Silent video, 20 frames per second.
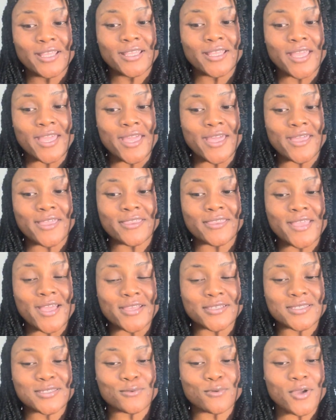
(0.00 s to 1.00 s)
And
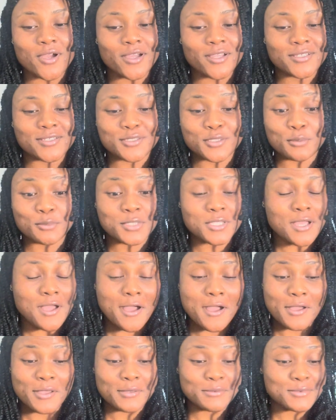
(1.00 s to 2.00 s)
that's why
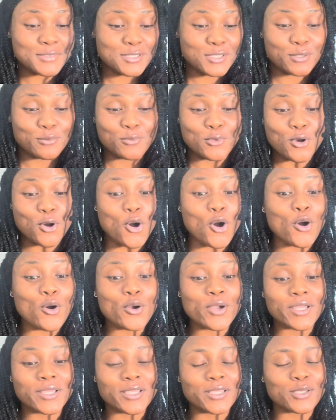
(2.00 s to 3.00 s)
sometimes I'm
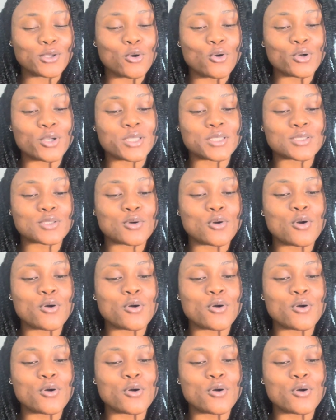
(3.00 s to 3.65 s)
always